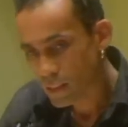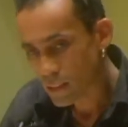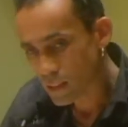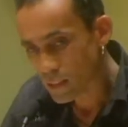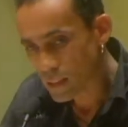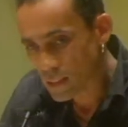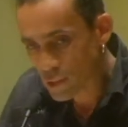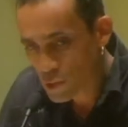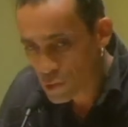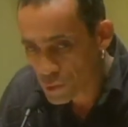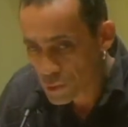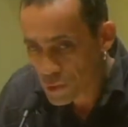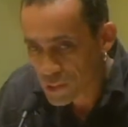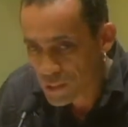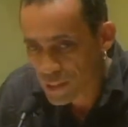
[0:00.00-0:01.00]
There's a
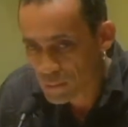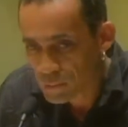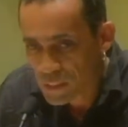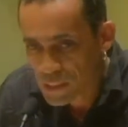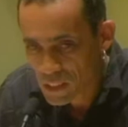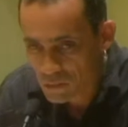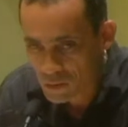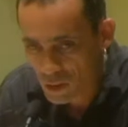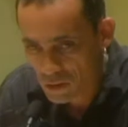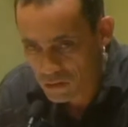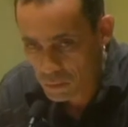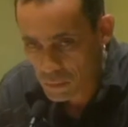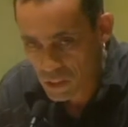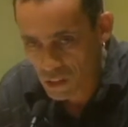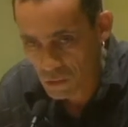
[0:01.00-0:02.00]
story that many of you are
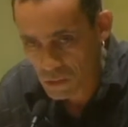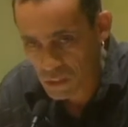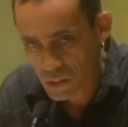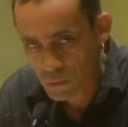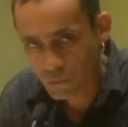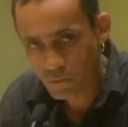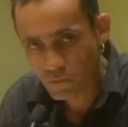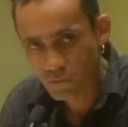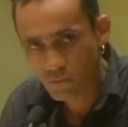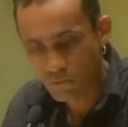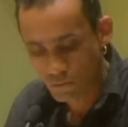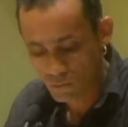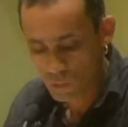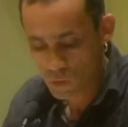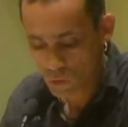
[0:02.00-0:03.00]
familiar with,
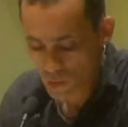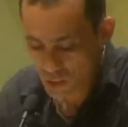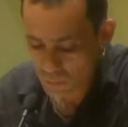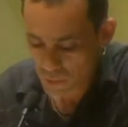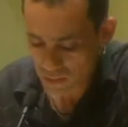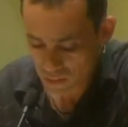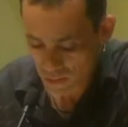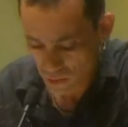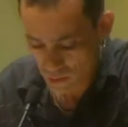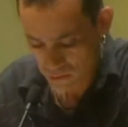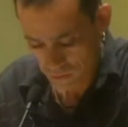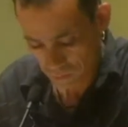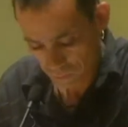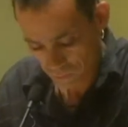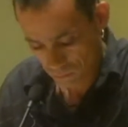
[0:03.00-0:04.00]
including
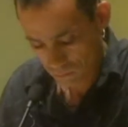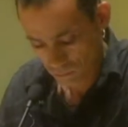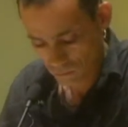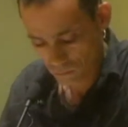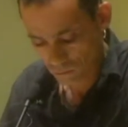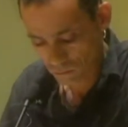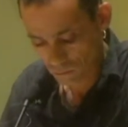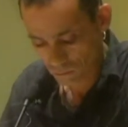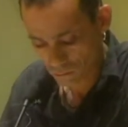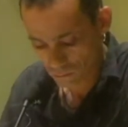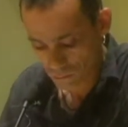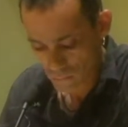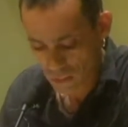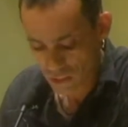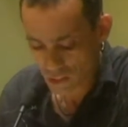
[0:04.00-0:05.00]
myself.
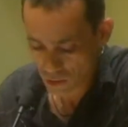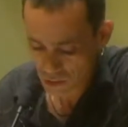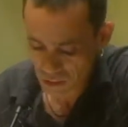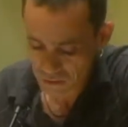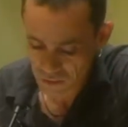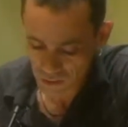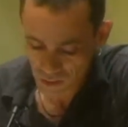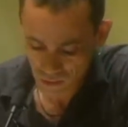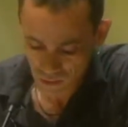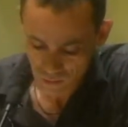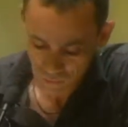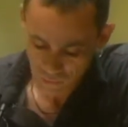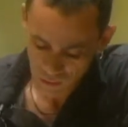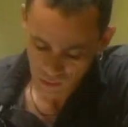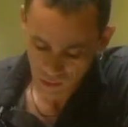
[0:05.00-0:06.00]
South Africa,
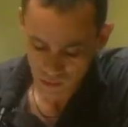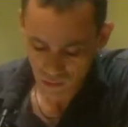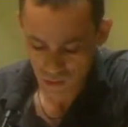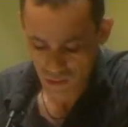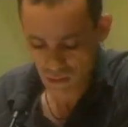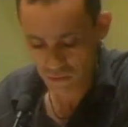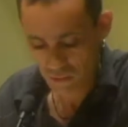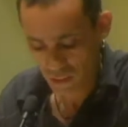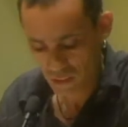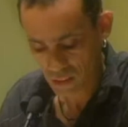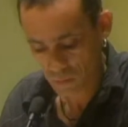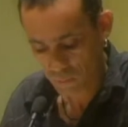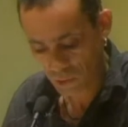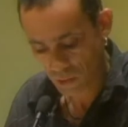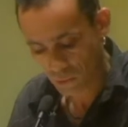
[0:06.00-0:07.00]
a country
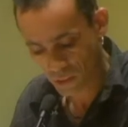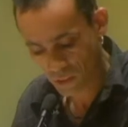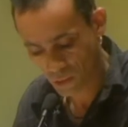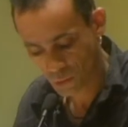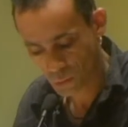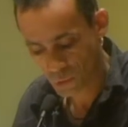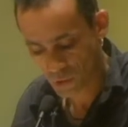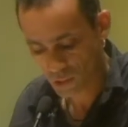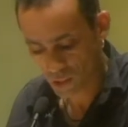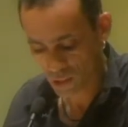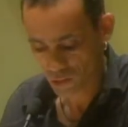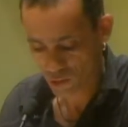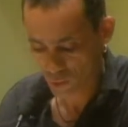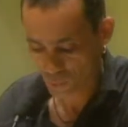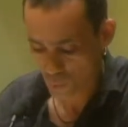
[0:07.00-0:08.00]
divided by race, two
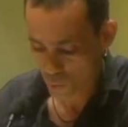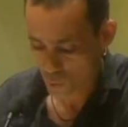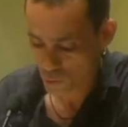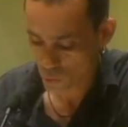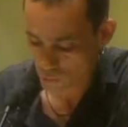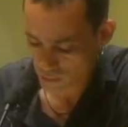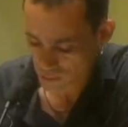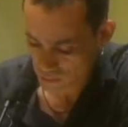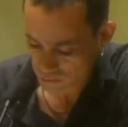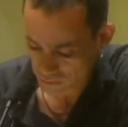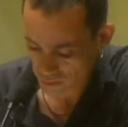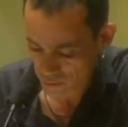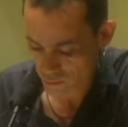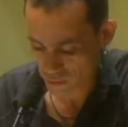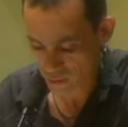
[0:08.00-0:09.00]
sides at war, no clear
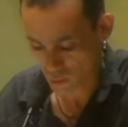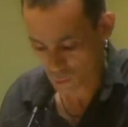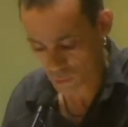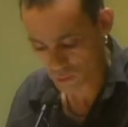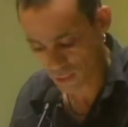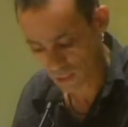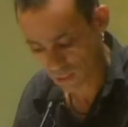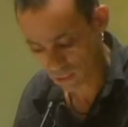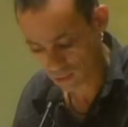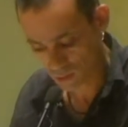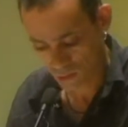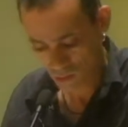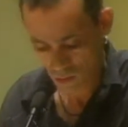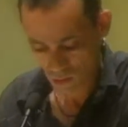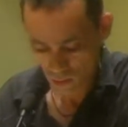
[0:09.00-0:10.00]
victory, no sight,
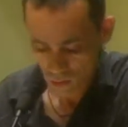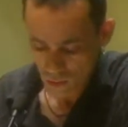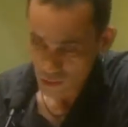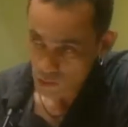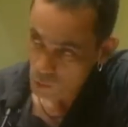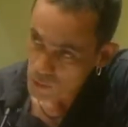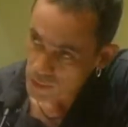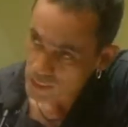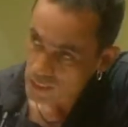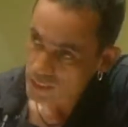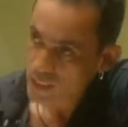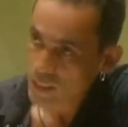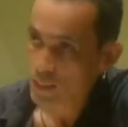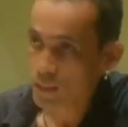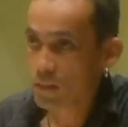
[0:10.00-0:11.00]
no clear
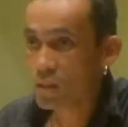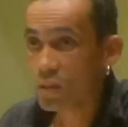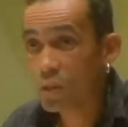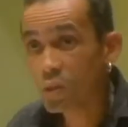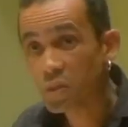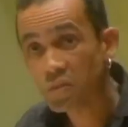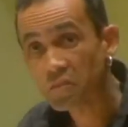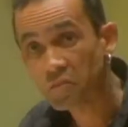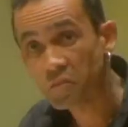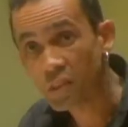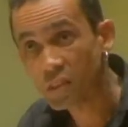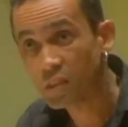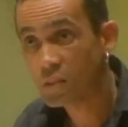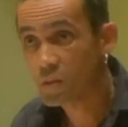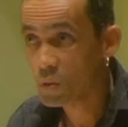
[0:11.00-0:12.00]
end, no
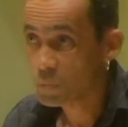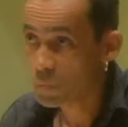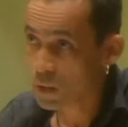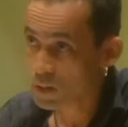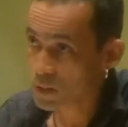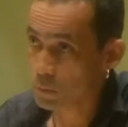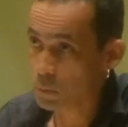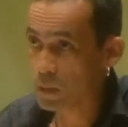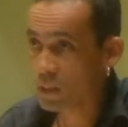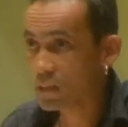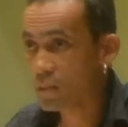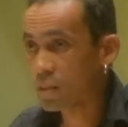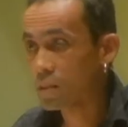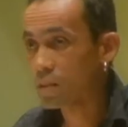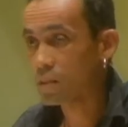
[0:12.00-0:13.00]
defeat, no
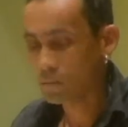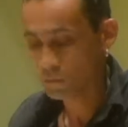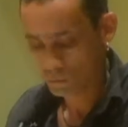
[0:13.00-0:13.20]
possibility.